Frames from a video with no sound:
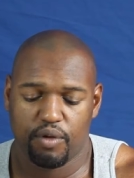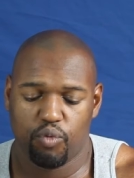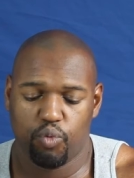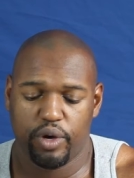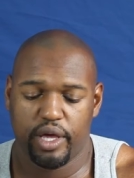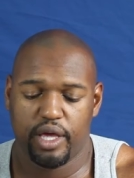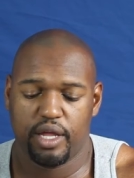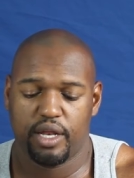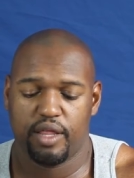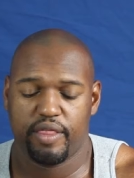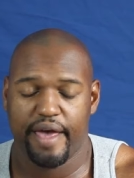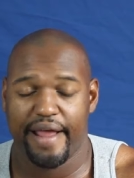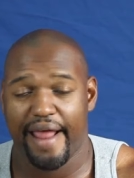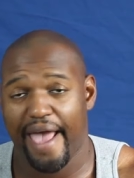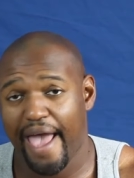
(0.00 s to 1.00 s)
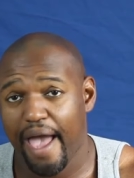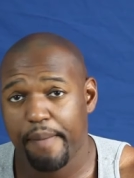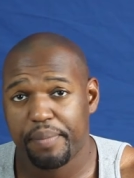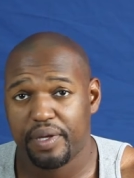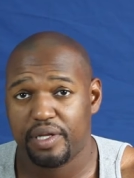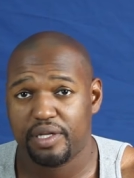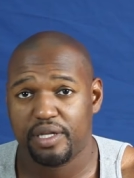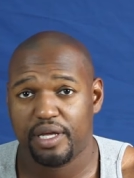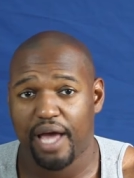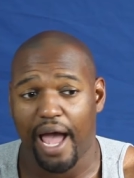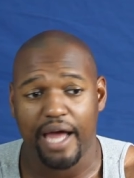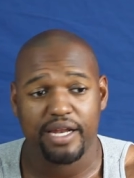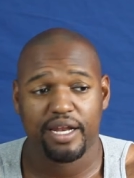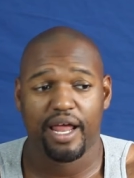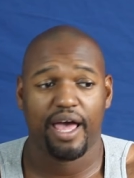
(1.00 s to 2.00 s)
when that happened,
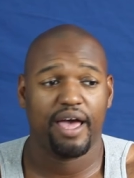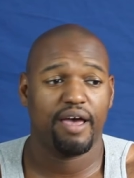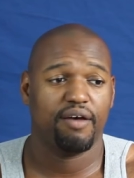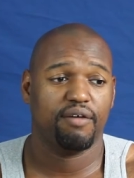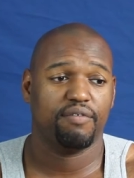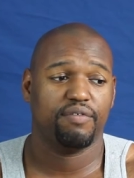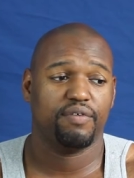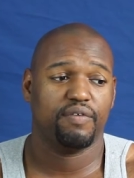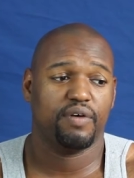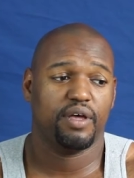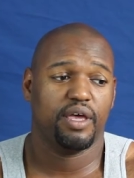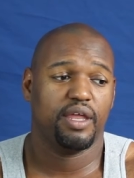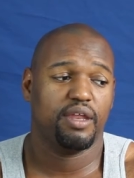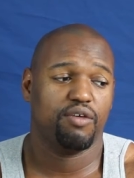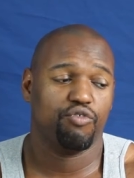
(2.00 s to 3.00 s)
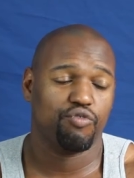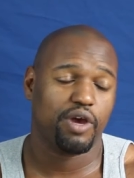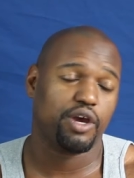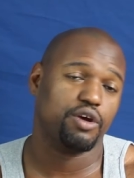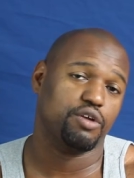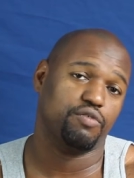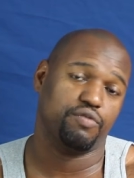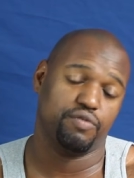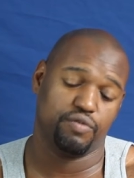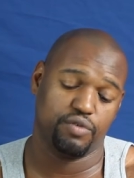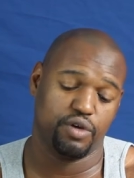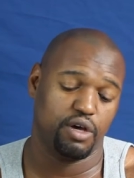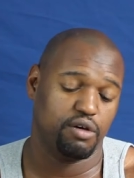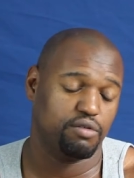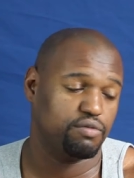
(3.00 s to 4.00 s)
I didn't have any record
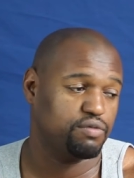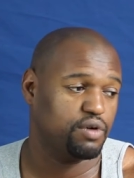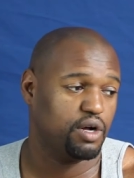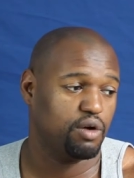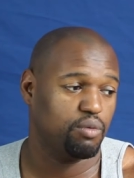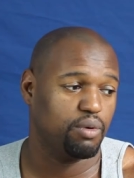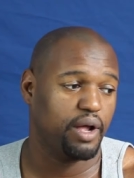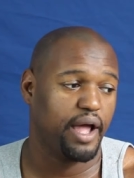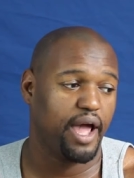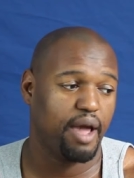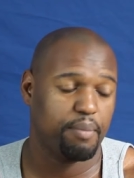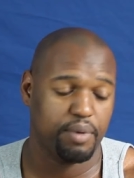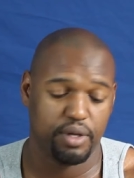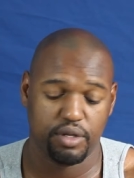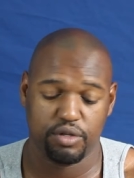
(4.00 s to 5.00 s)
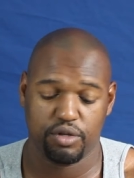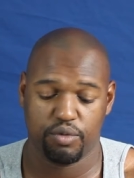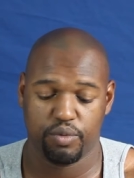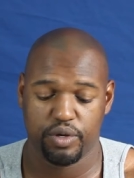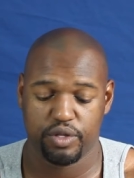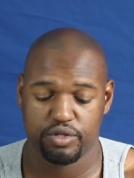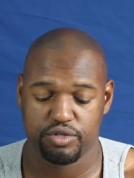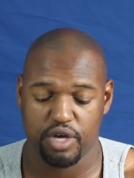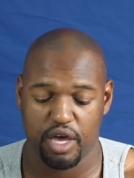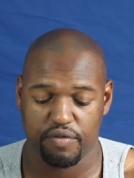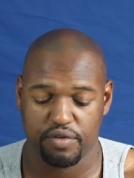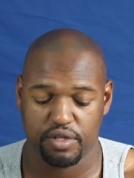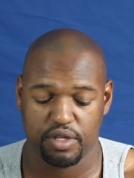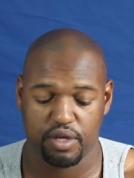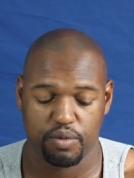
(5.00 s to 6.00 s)
of what happened, you know, where the
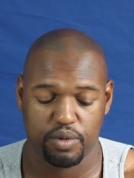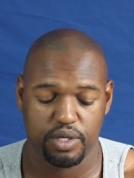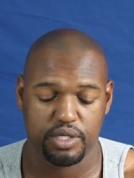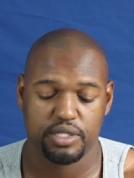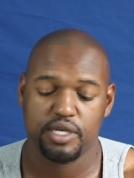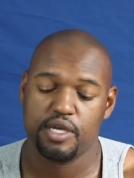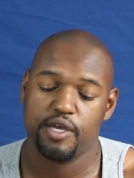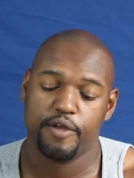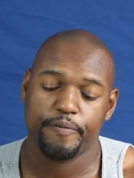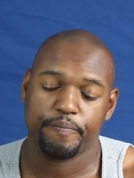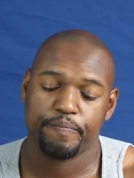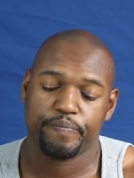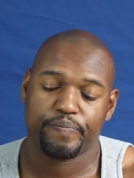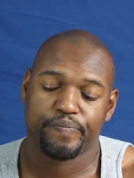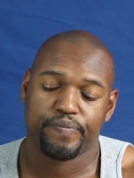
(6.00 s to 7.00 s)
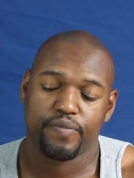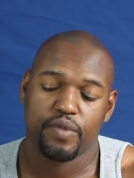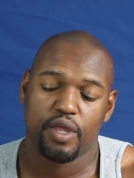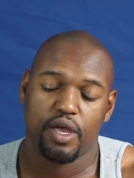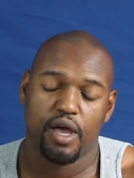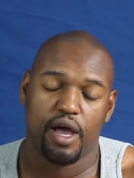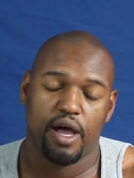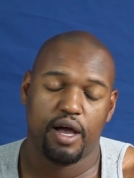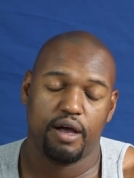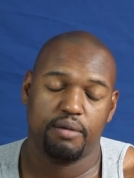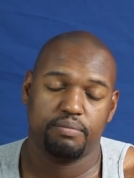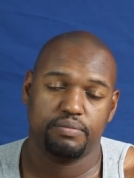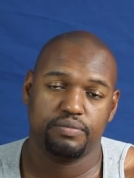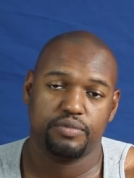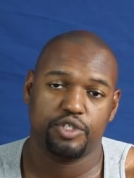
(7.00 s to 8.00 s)
traffic thing was.
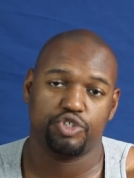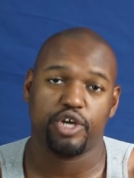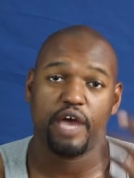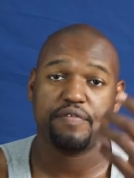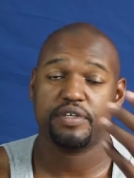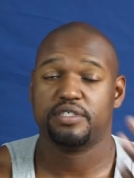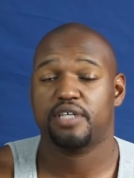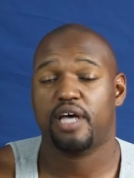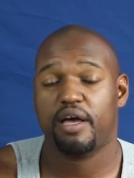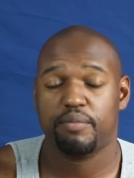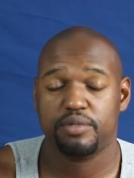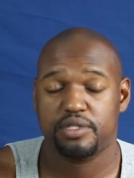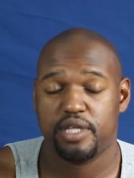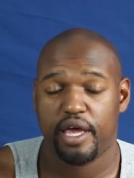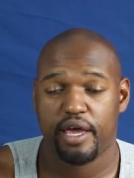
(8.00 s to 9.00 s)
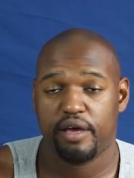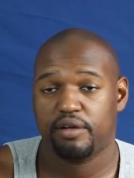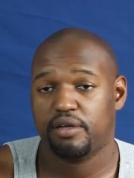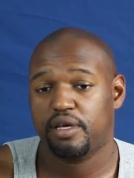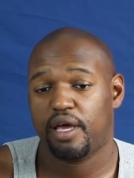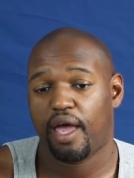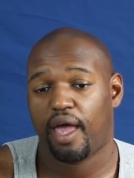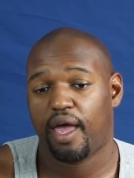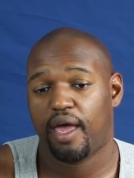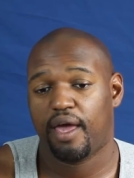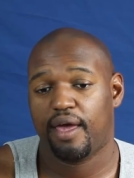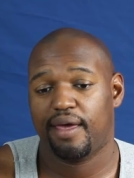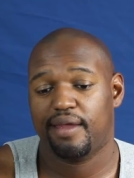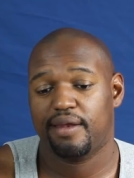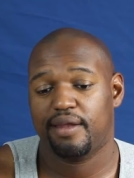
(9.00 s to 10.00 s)
The traffic sign was down,
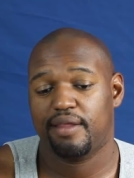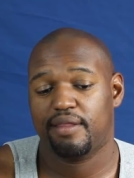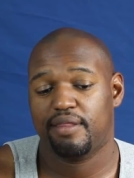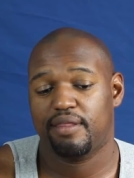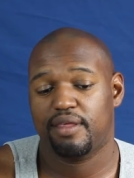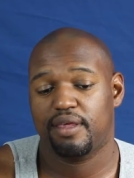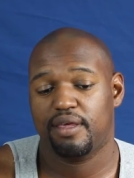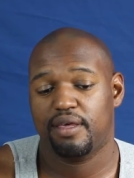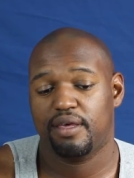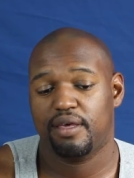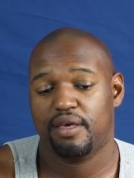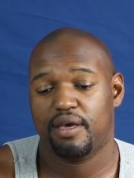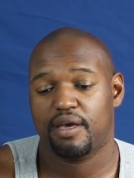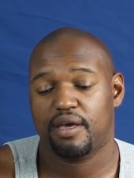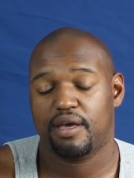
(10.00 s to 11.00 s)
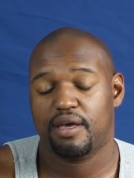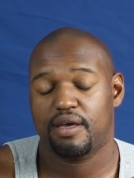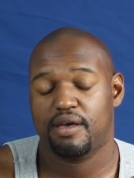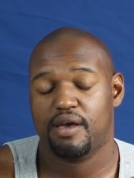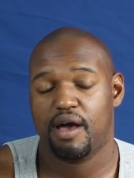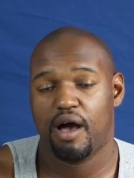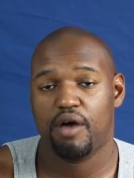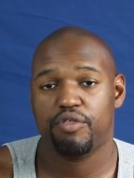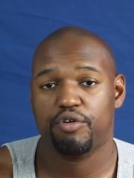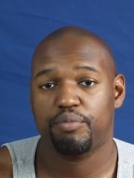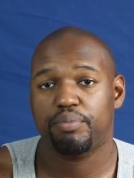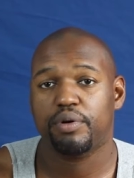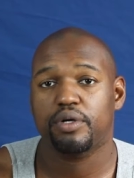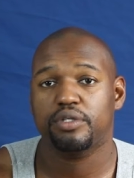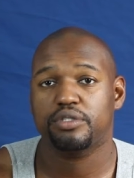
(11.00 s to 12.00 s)
and the other
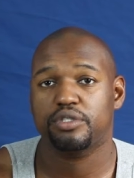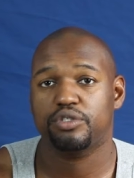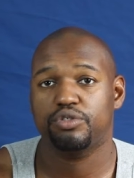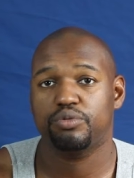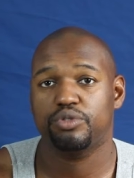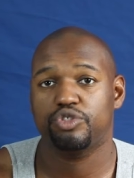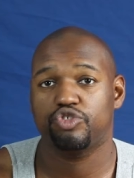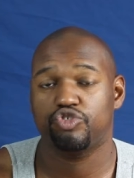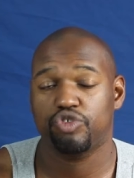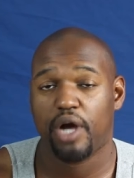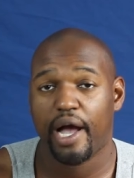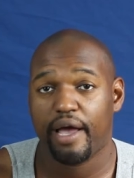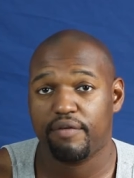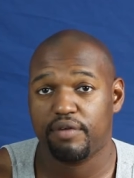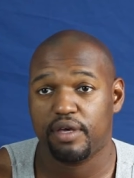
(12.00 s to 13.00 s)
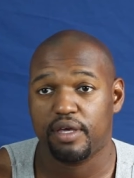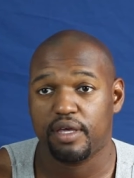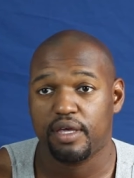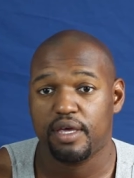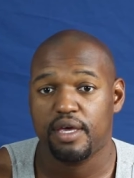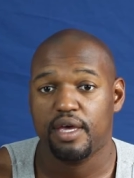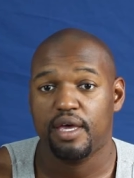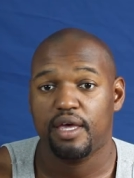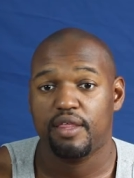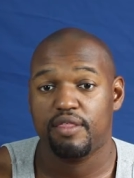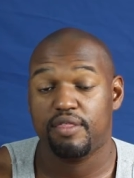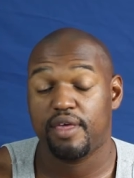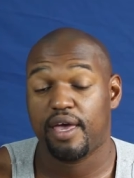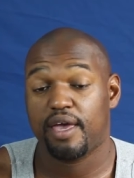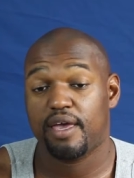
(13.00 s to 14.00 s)
person who was driving,
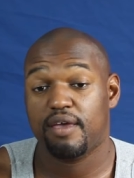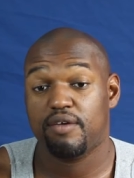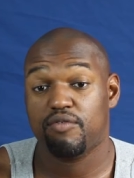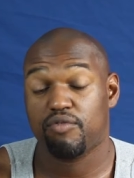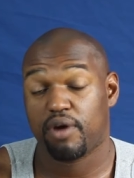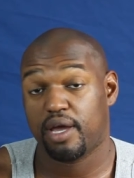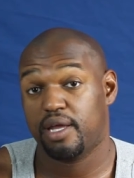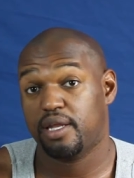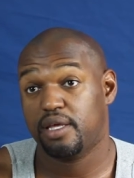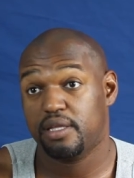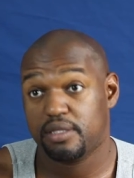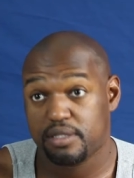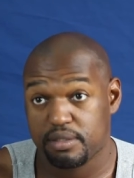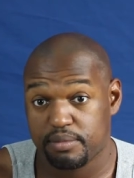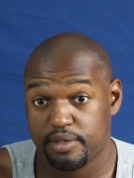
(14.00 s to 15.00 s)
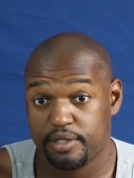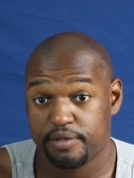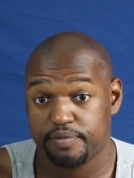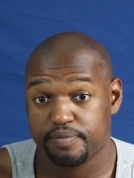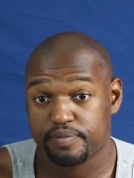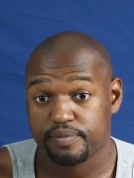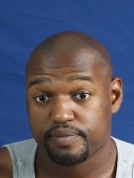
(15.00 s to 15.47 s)
they ran into me,